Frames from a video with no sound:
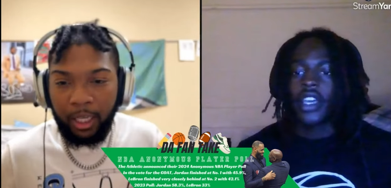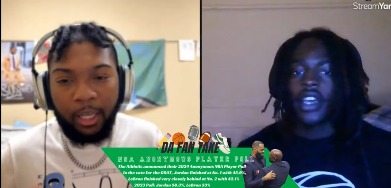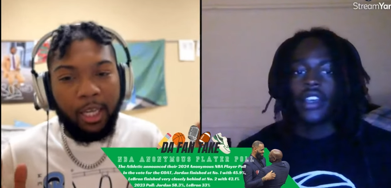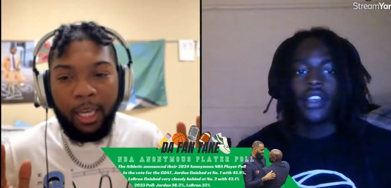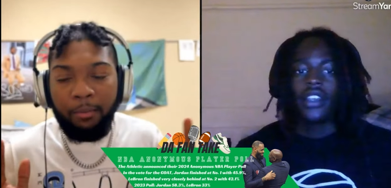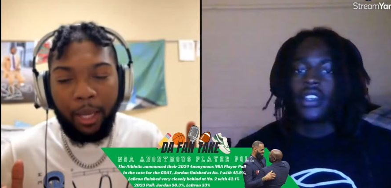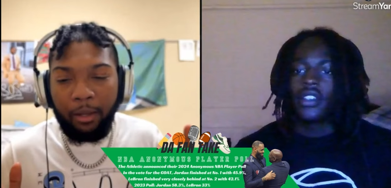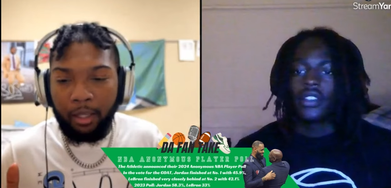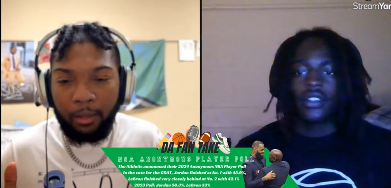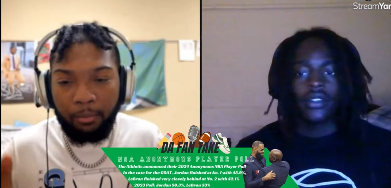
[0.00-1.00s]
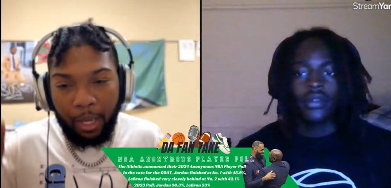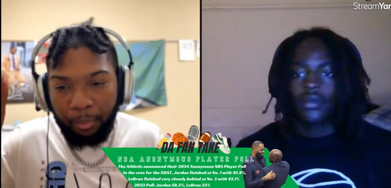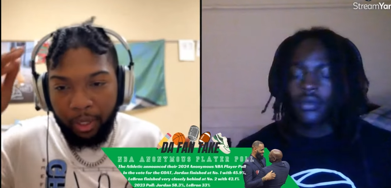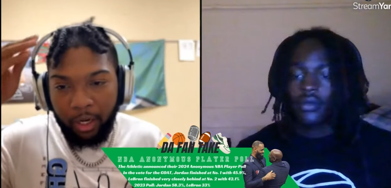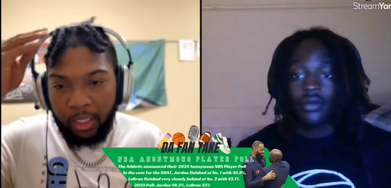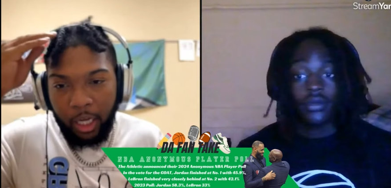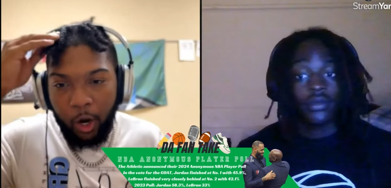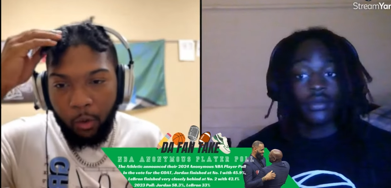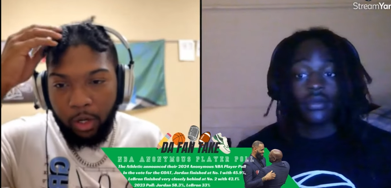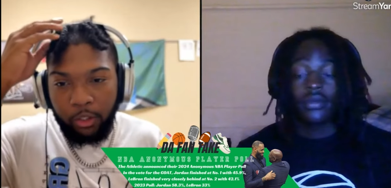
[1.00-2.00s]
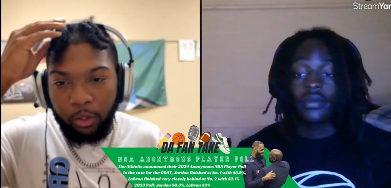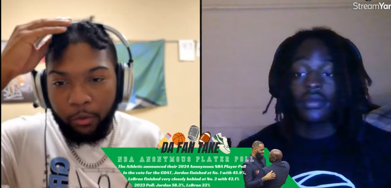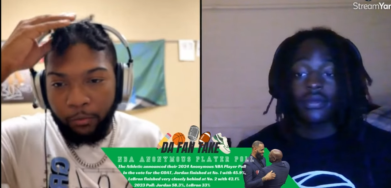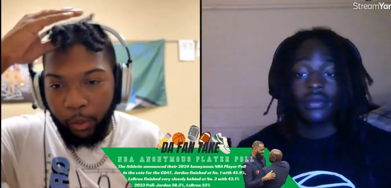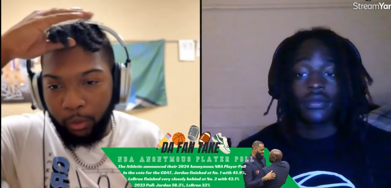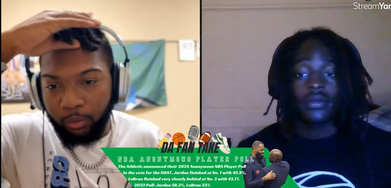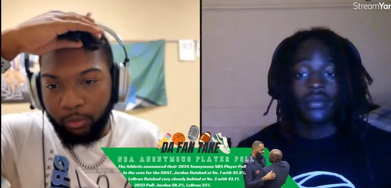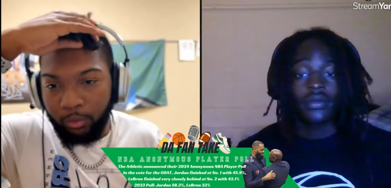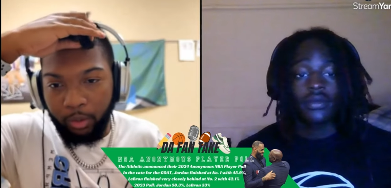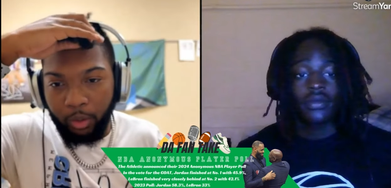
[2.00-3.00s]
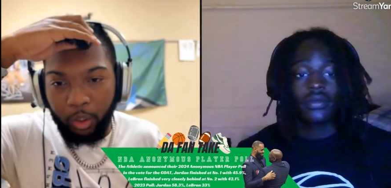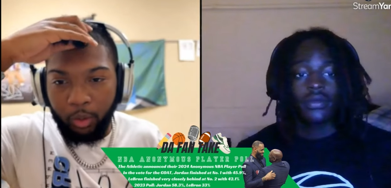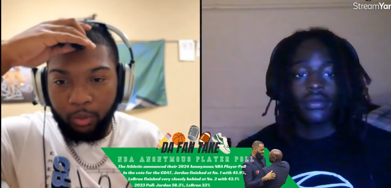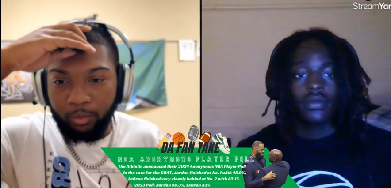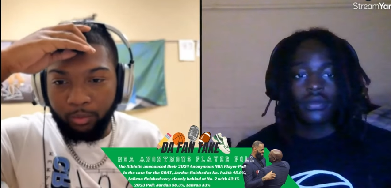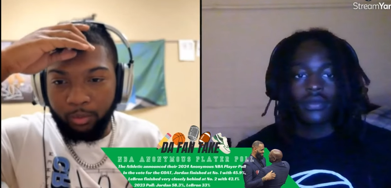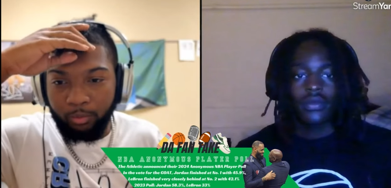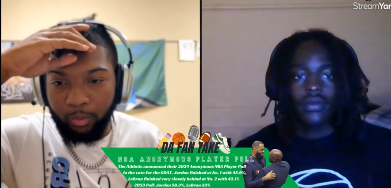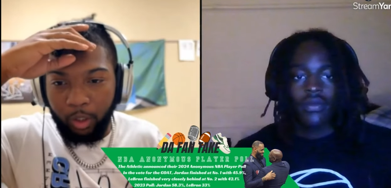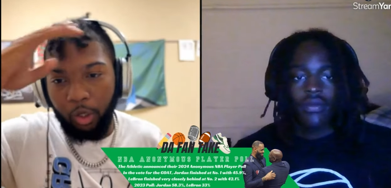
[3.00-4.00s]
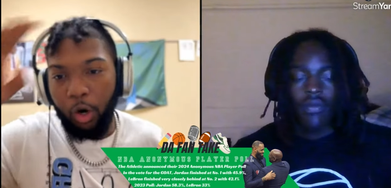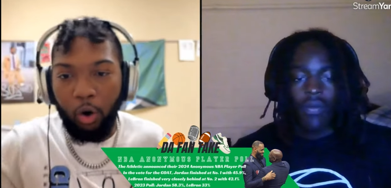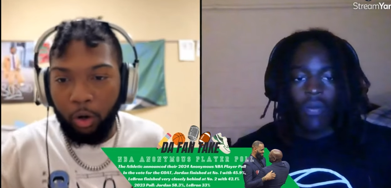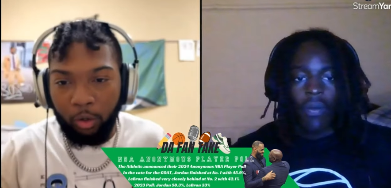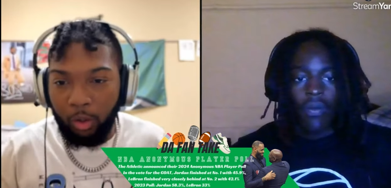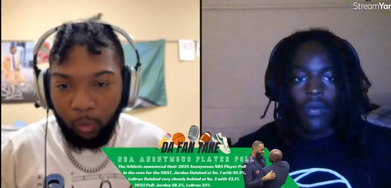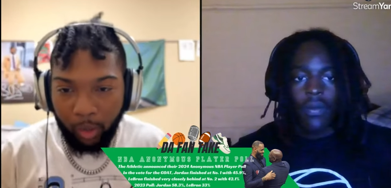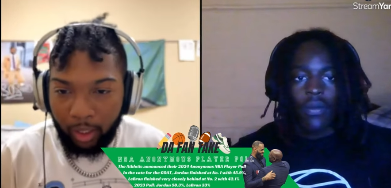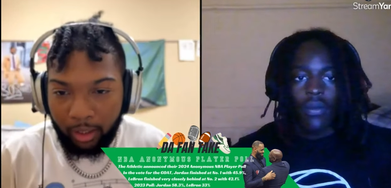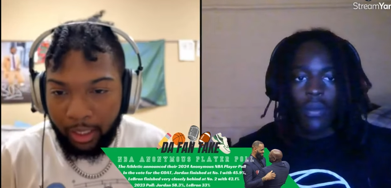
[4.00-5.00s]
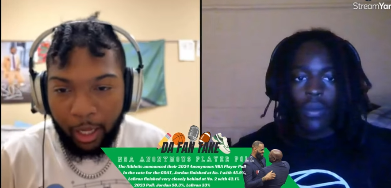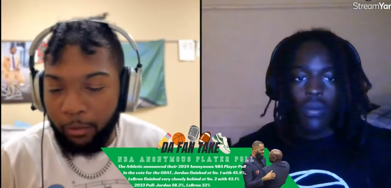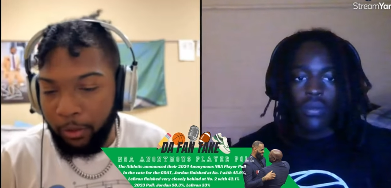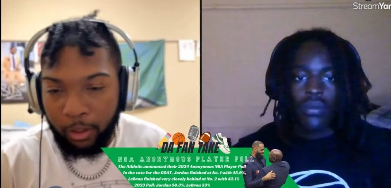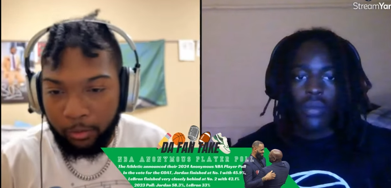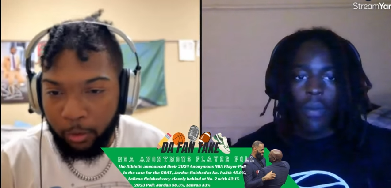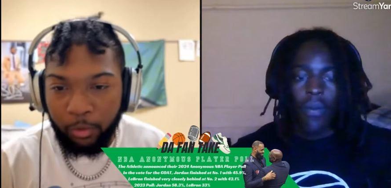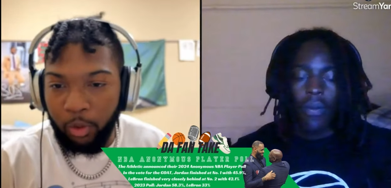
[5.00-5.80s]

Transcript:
Speaker 1: NBA NBA players always going to vote. You know, a guard or a wing. They're not prepared to vote for